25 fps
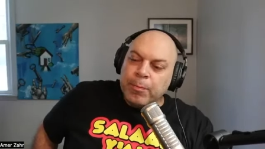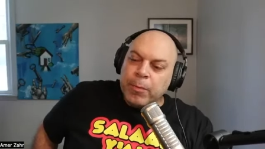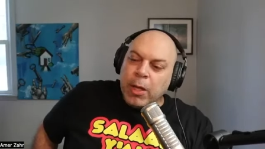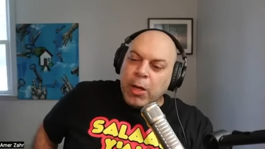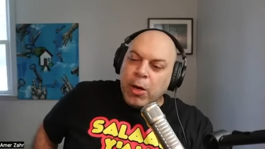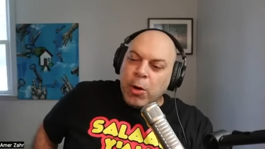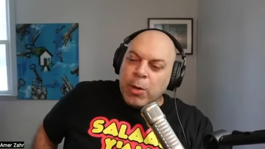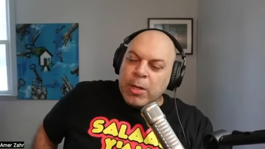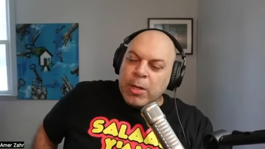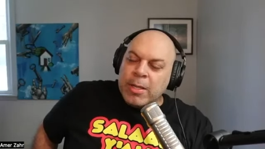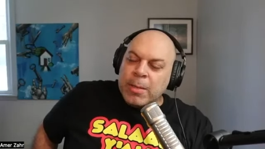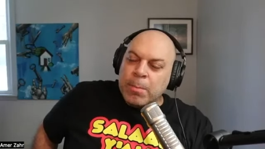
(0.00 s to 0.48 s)

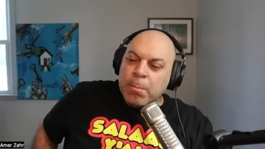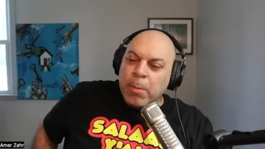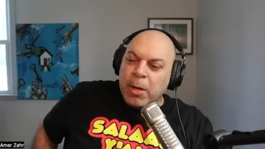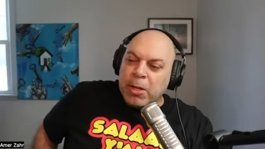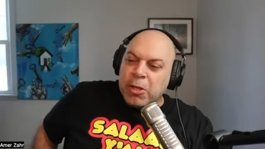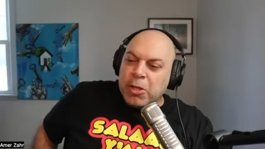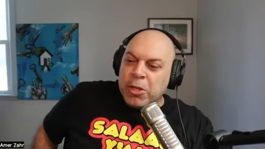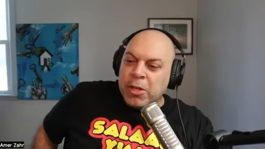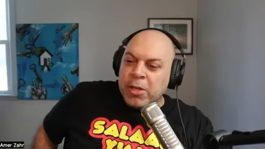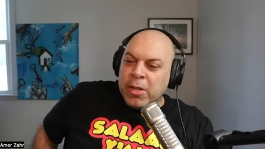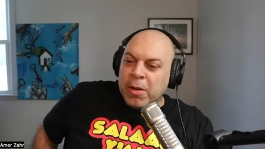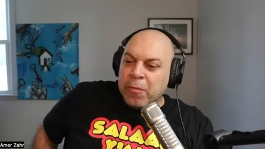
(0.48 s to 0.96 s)
You know, it's
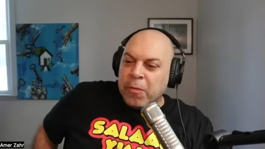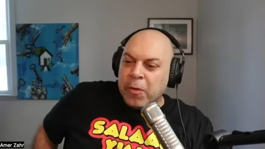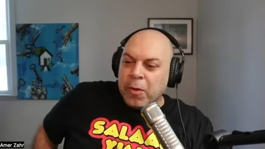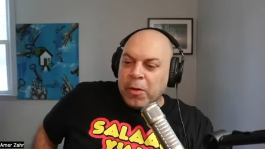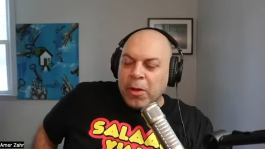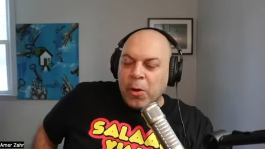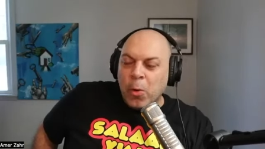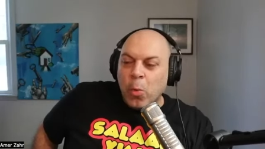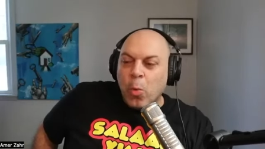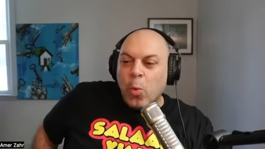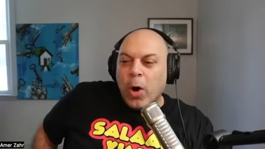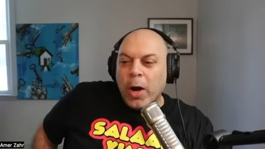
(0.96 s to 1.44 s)
much
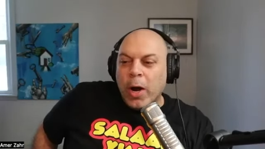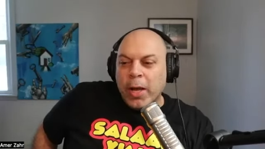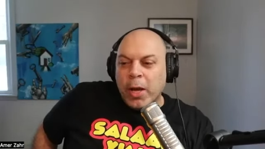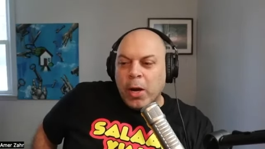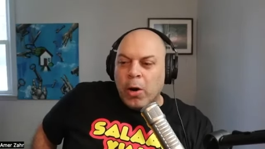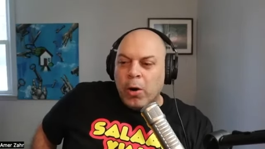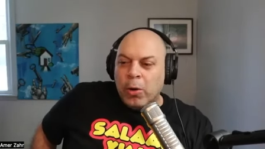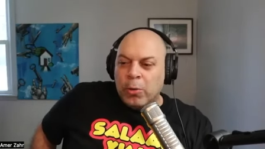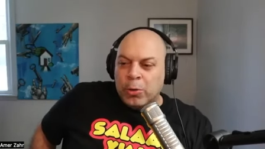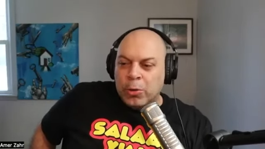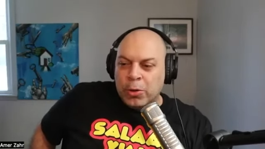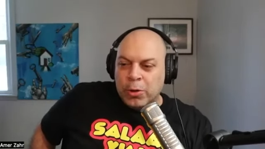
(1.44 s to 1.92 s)
different than white
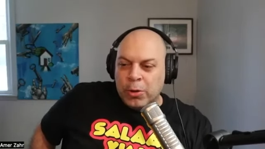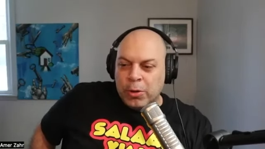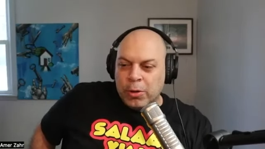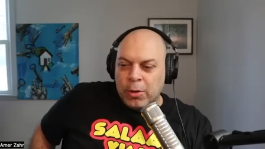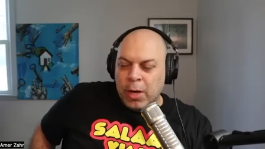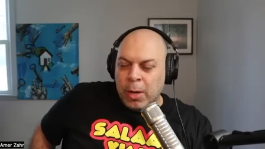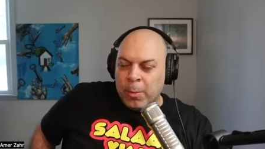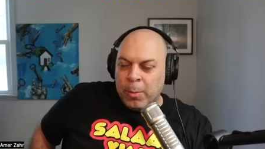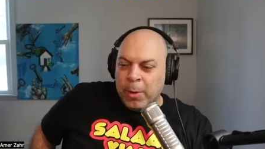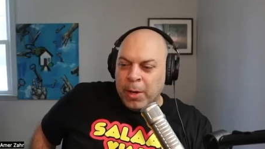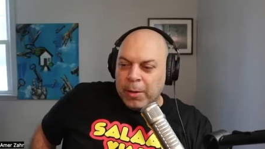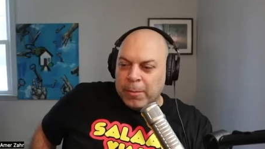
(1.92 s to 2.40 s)

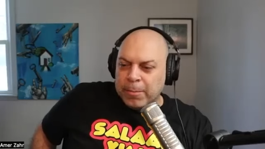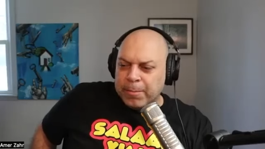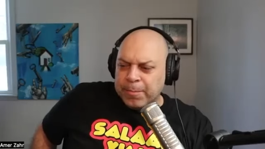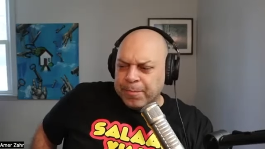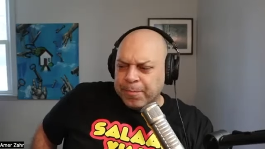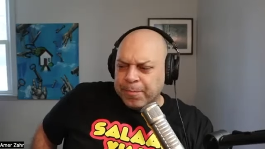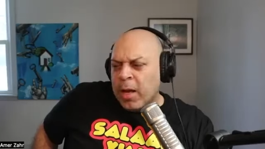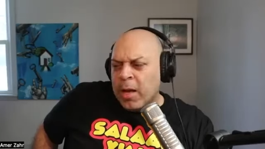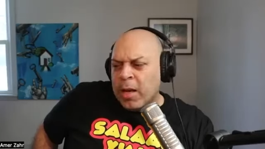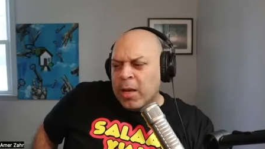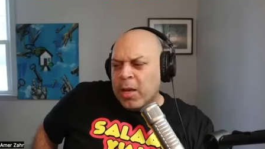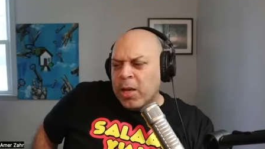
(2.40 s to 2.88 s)
culture. I mean,
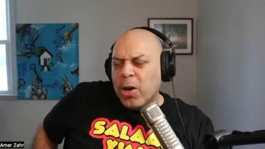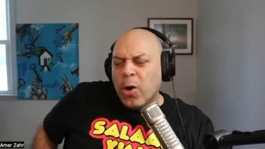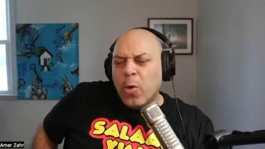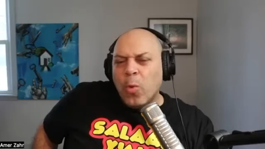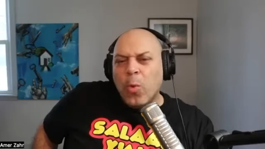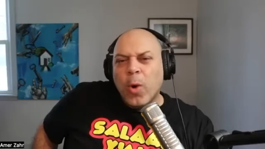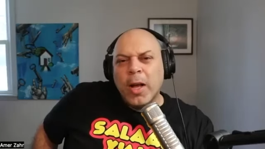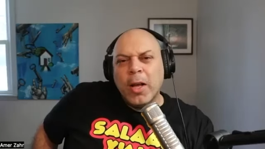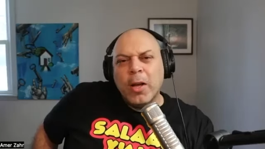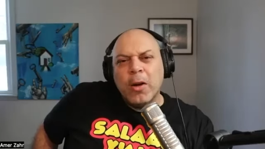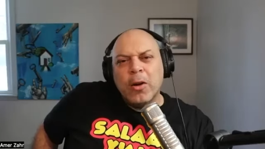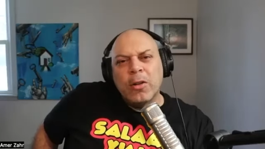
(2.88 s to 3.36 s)
you know,
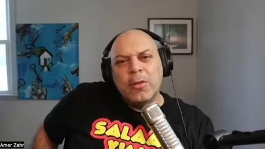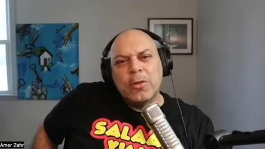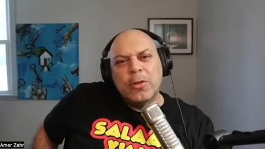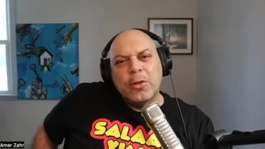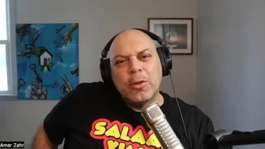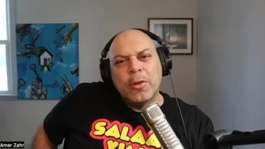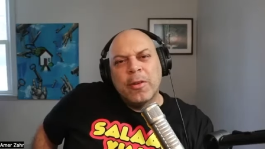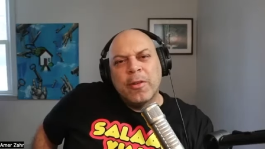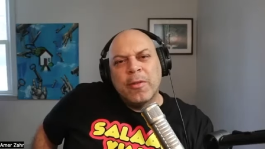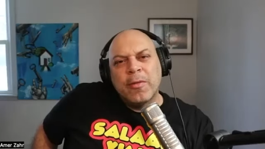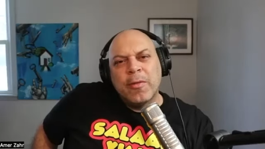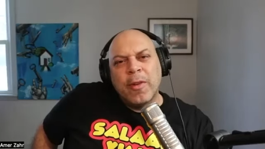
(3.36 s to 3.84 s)
white
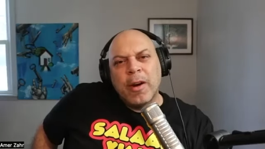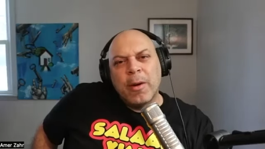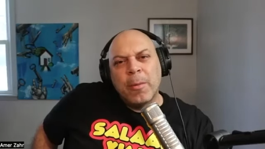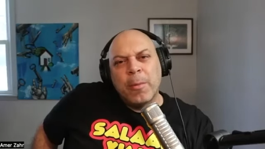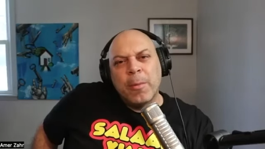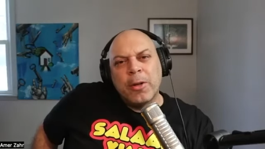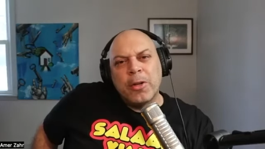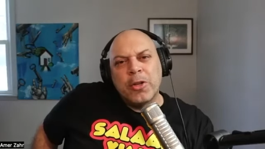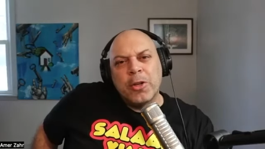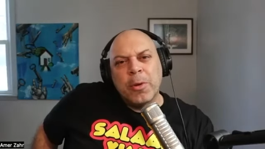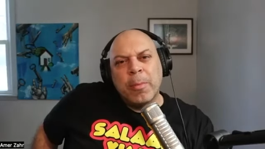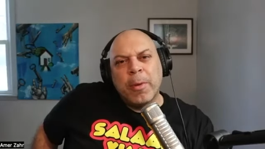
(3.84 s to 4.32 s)
culture is very
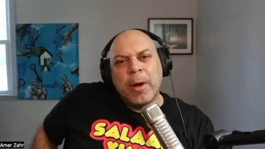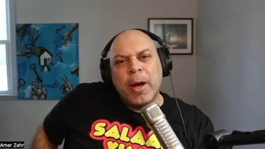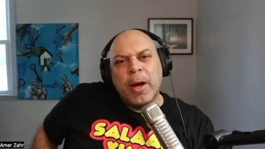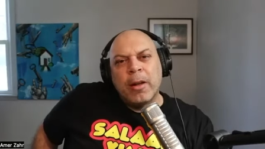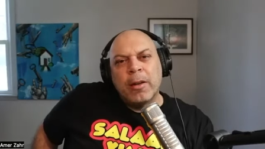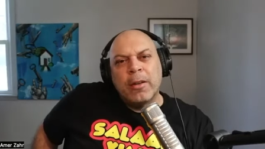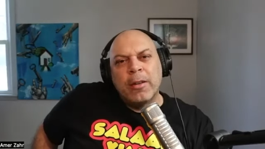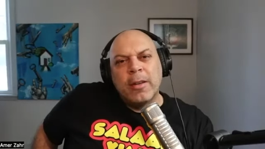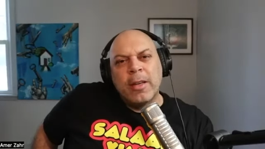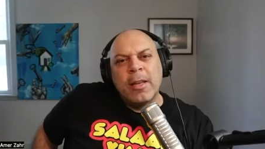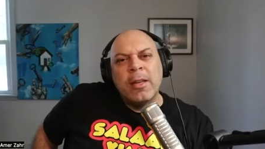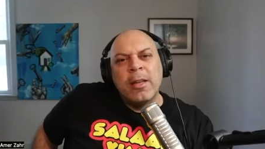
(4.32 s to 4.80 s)
much
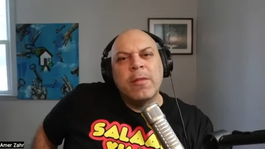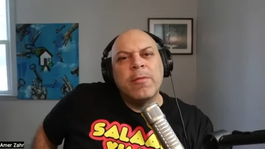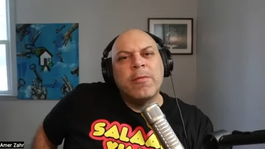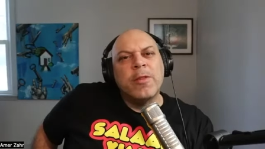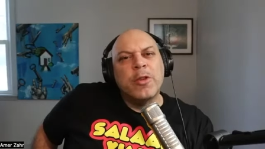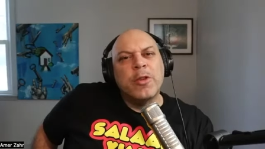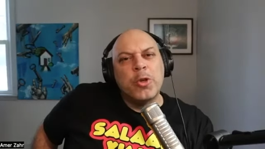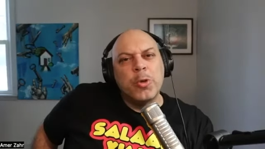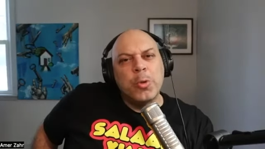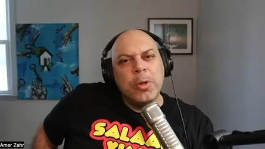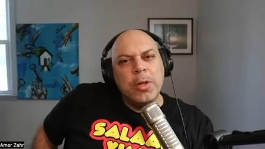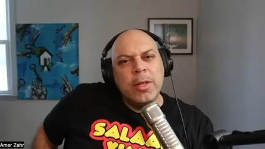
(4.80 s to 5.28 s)
about
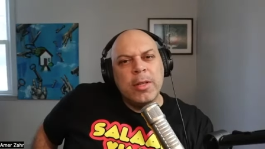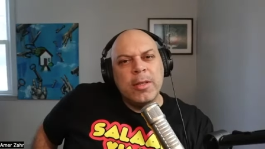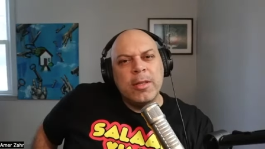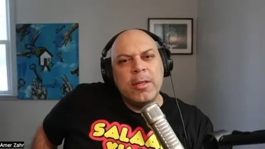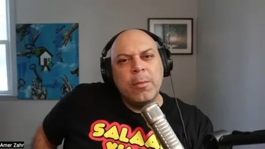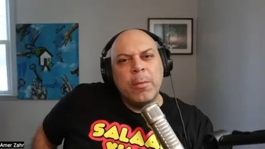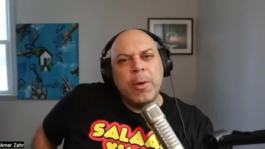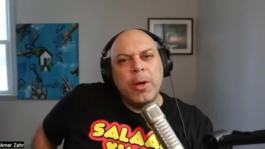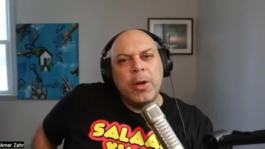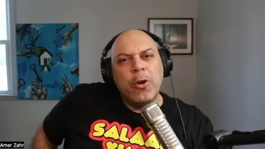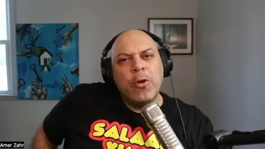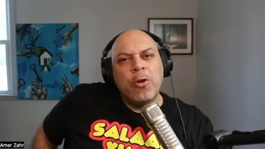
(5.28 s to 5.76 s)

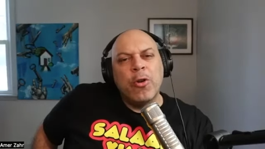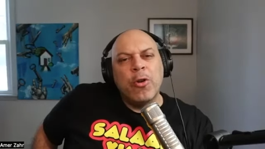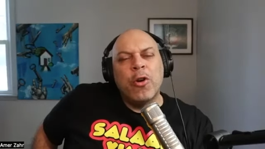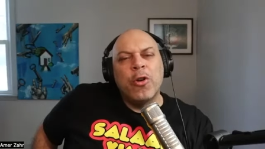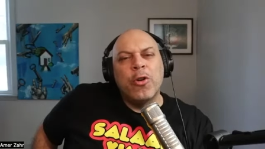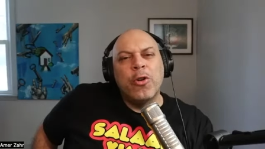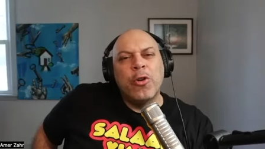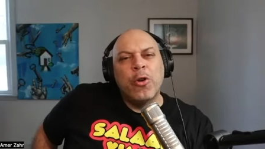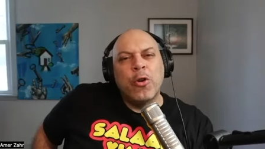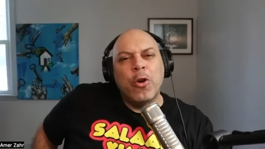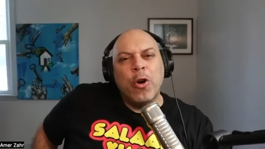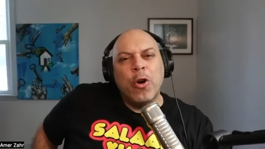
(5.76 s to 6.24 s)
individualism and you're
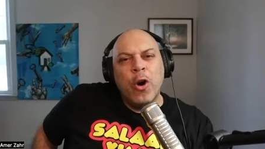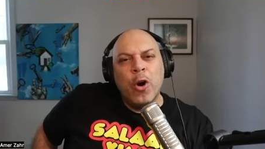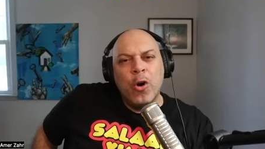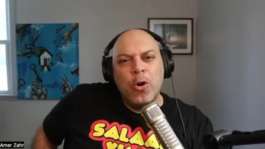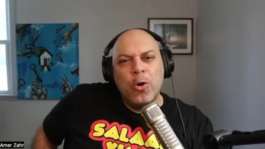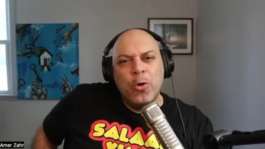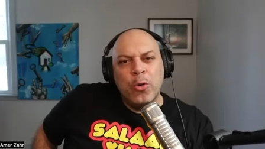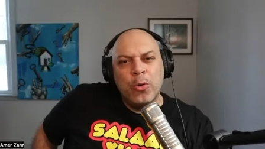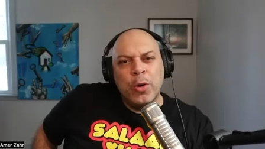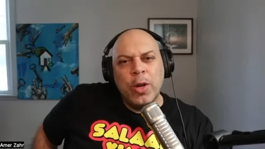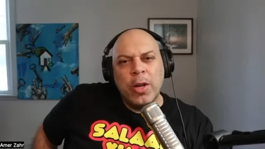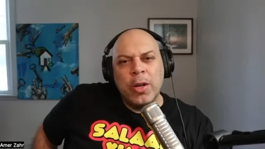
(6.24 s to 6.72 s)
on your
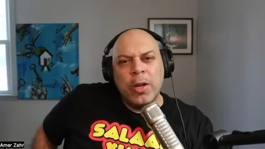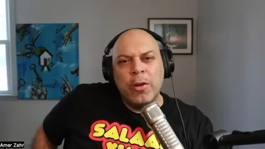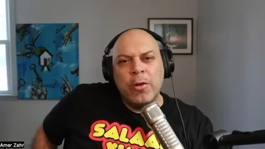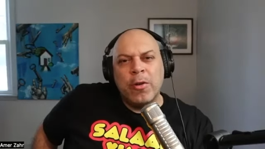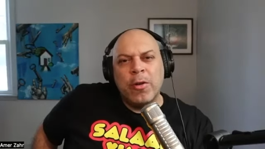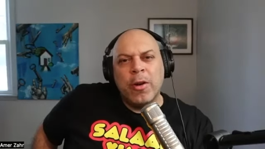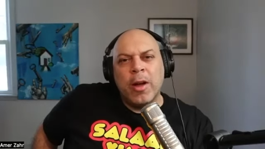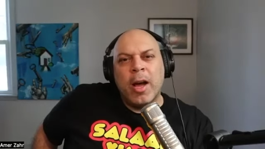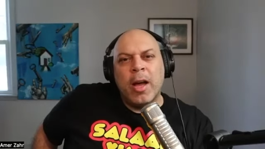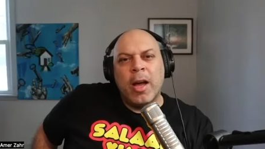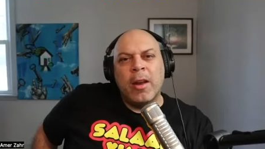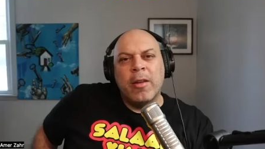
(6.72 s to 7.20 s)
own and
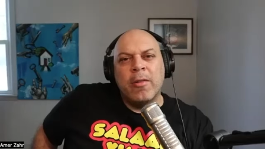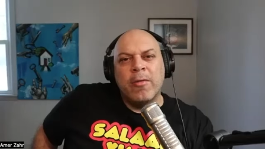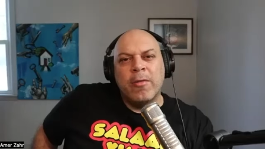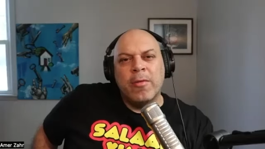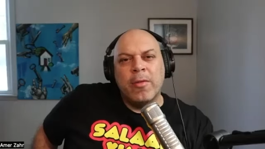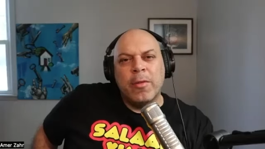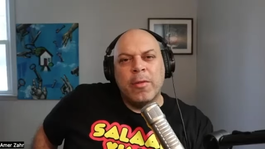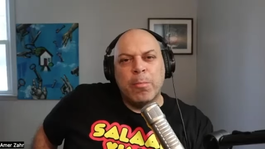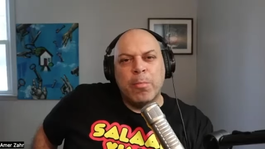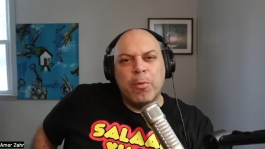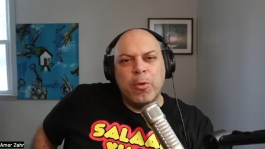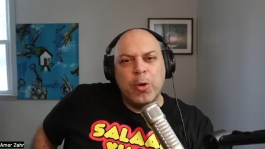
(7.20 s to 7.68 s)
you're kind of
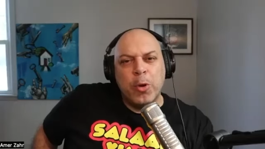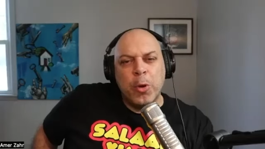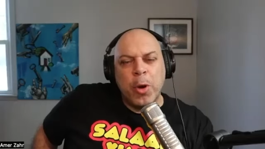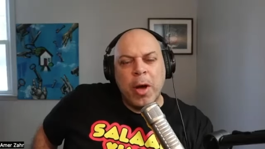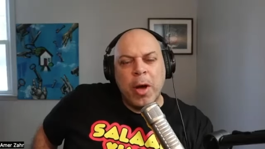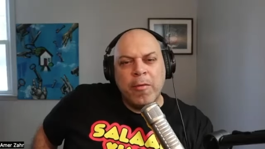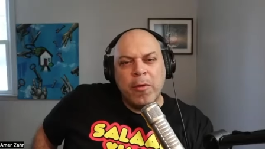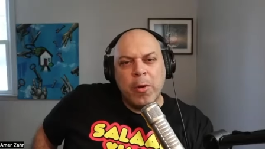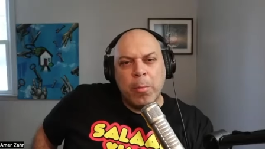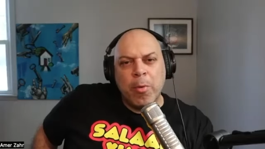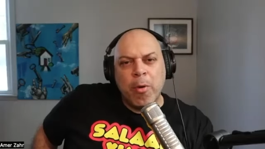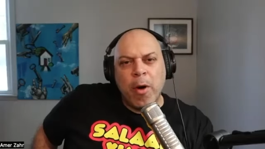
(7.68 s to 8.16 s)
you
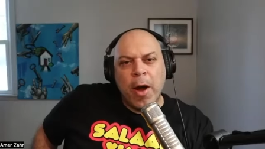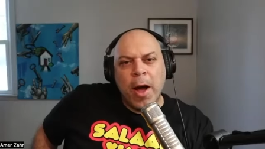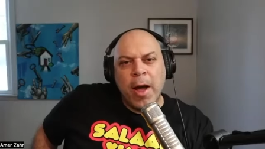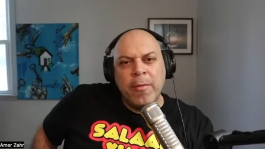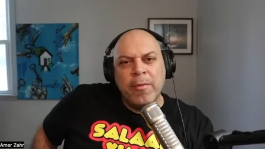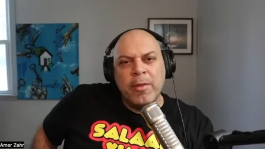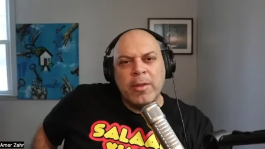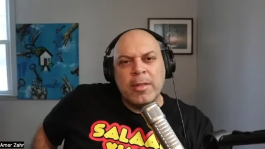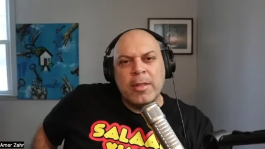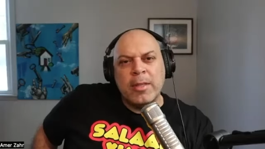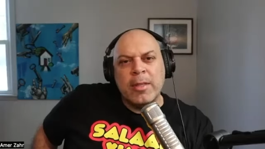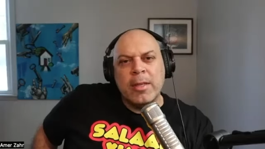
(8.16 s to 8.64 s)
have your
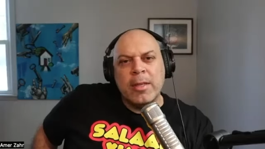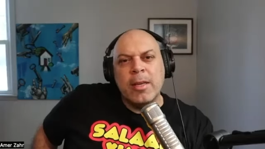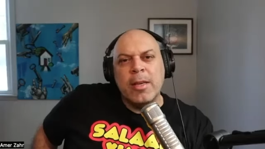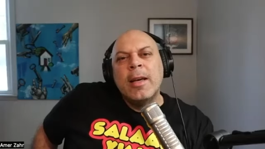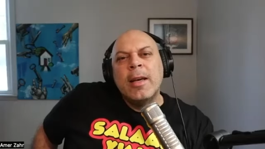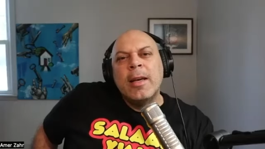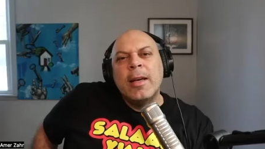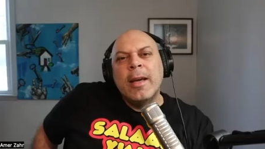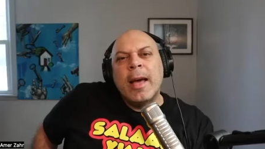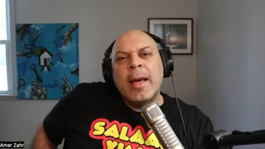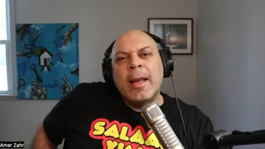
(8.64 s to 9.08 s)
privacy.